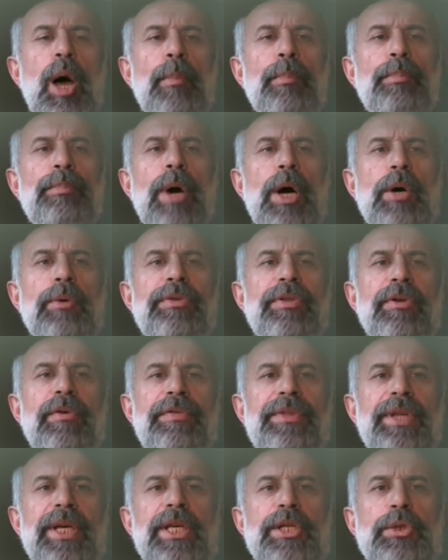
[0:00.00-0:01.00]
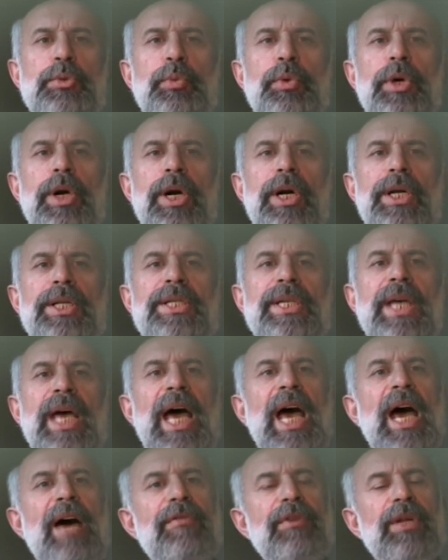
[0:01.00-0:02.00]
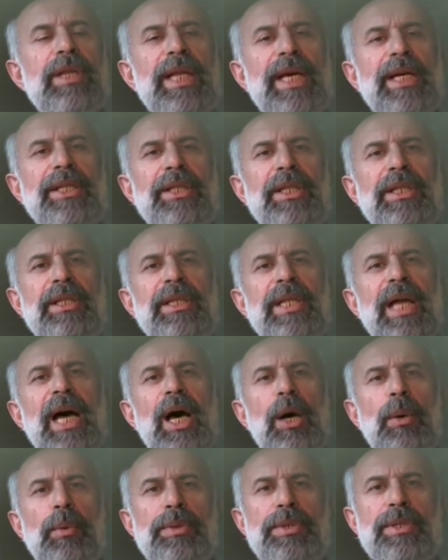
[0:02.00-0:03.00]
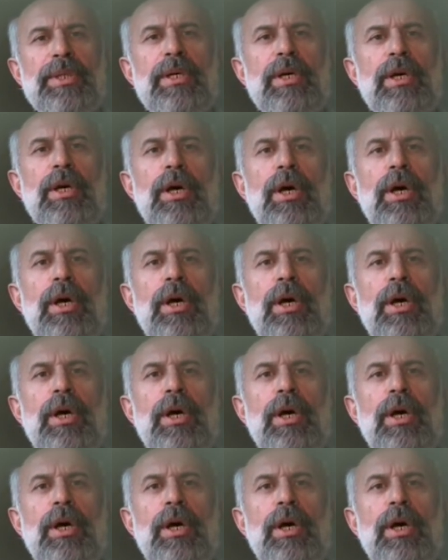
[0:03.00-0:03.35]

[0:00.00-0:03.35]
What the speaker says: Both of these words have related nouns.